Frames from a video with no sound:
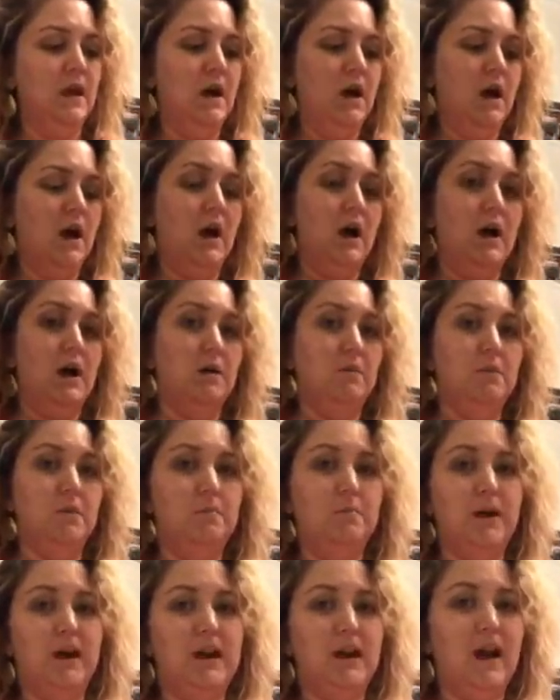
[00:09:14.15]
Um,
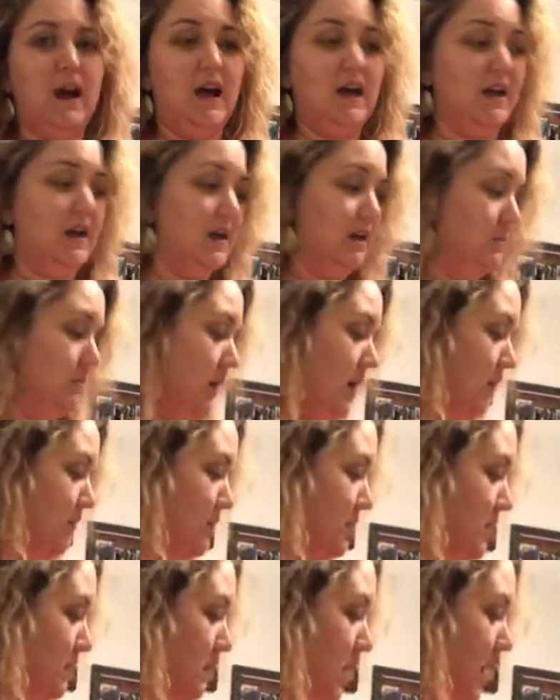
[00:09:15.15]
but I am of
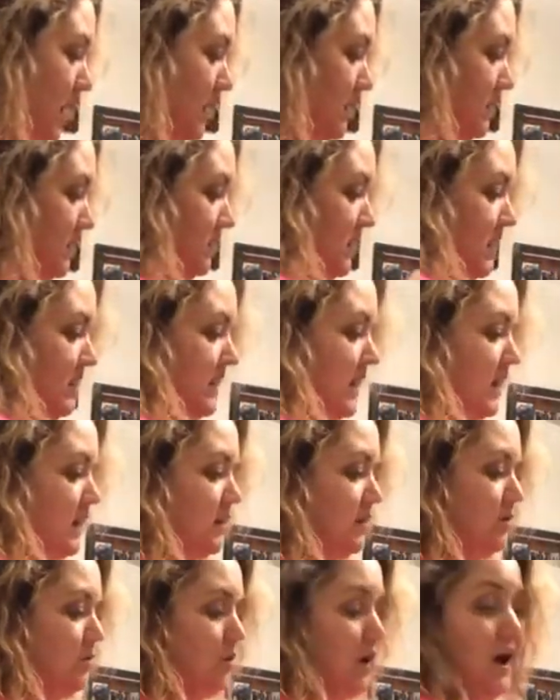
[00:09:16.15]
the mind that
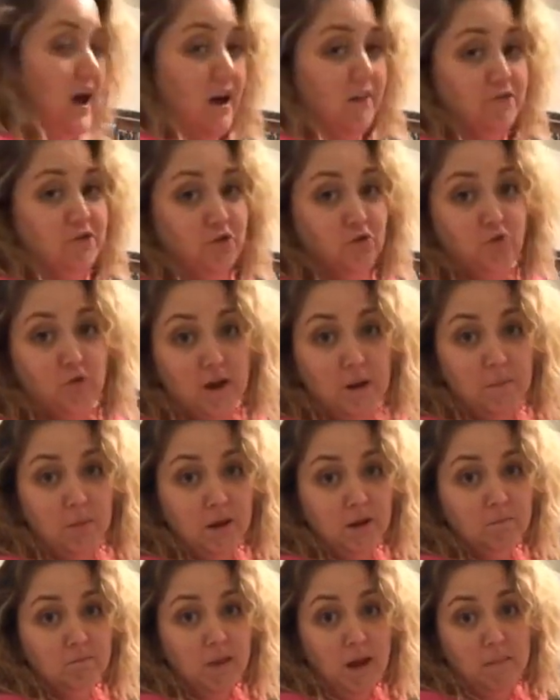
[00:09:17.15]
they will have to rip
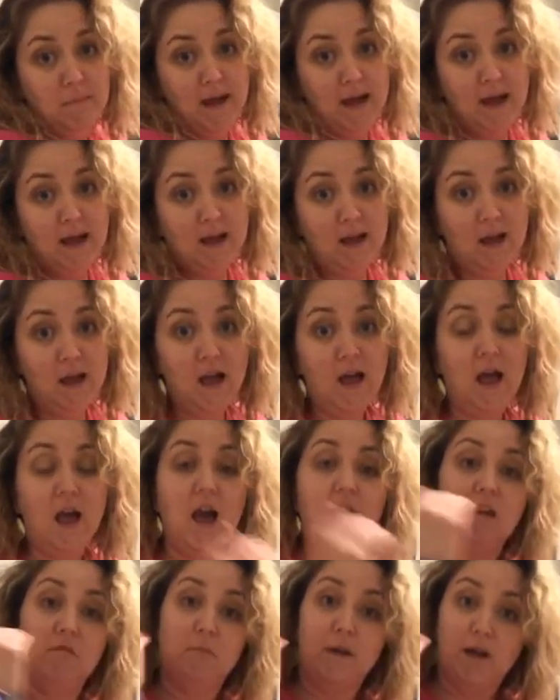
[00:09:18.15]
my bag
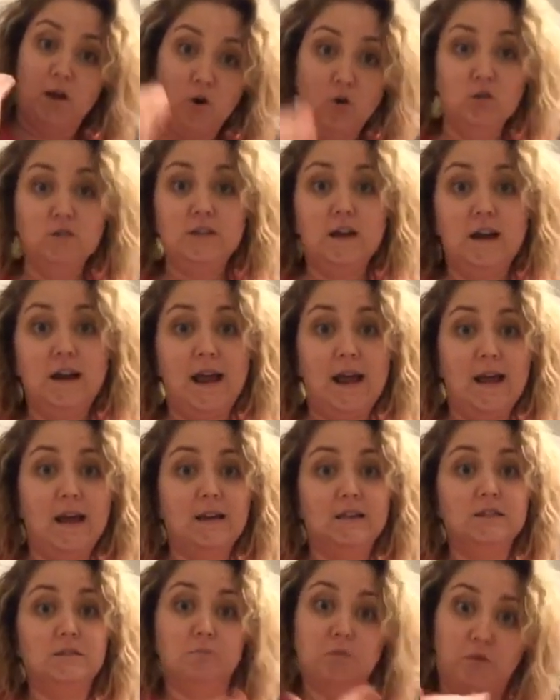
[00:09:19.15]
out of my cold dead
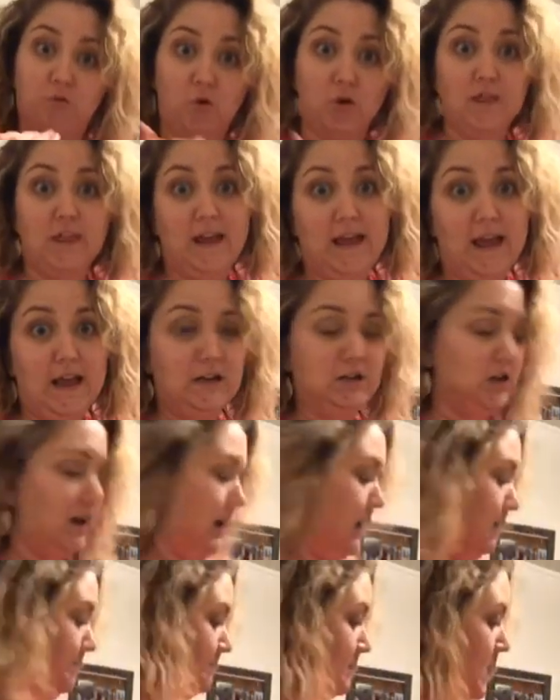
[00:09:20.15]
hands before they gate check
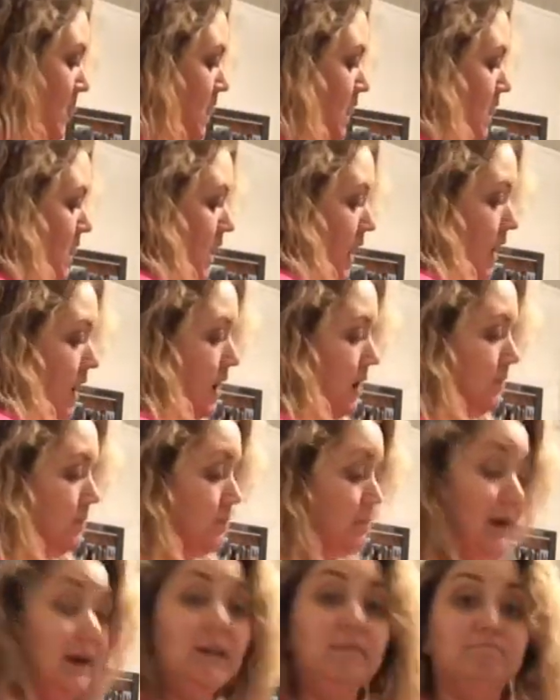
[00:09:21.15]
it. Um,
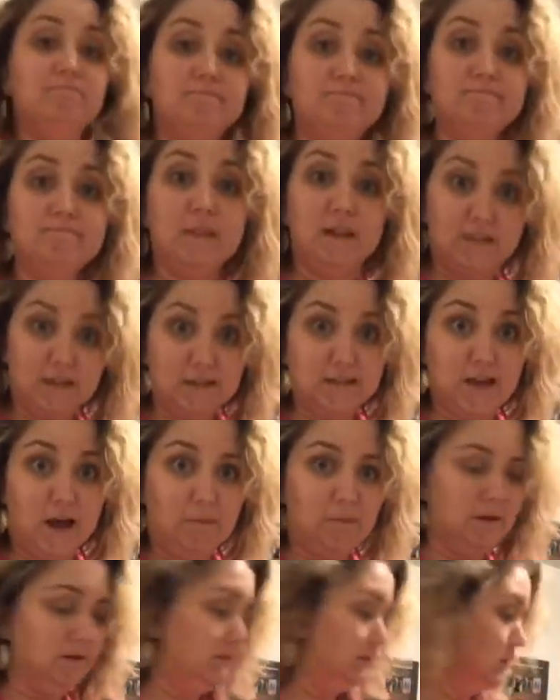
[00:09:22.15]
but it does
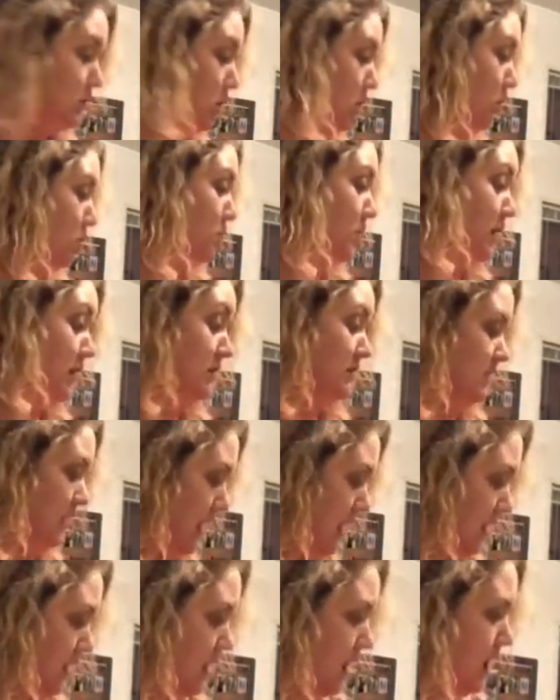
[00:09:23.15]
happen. So there's
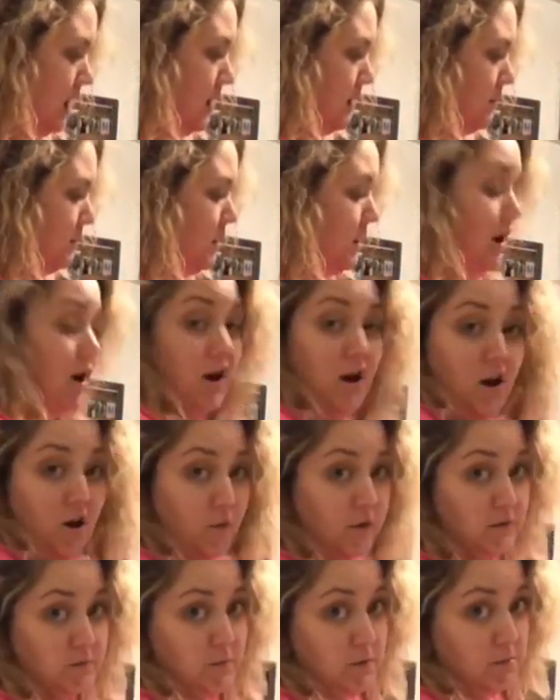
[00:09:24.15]
that. Um, you gotta
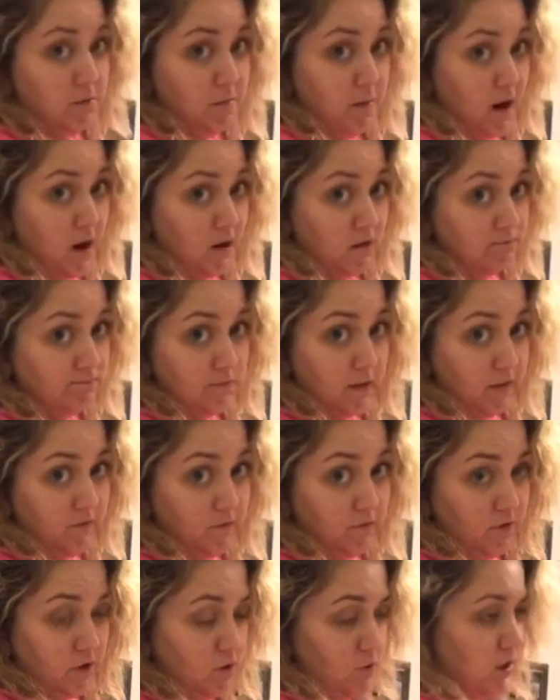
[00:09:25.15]
always be prepared,
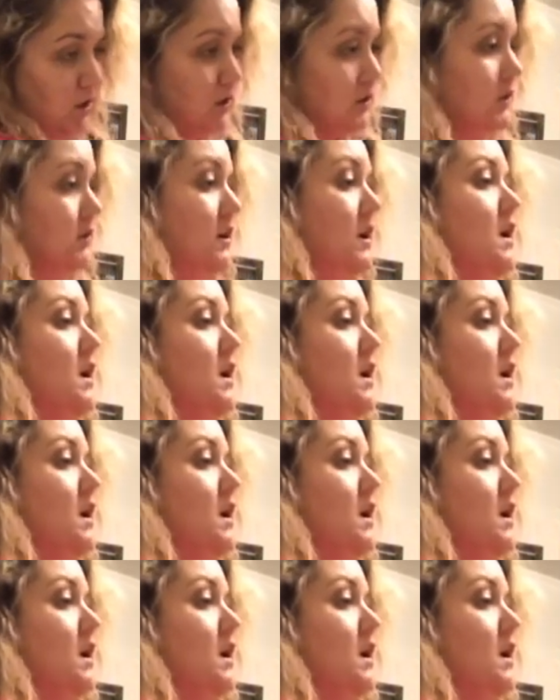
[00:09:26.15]
even for the worst.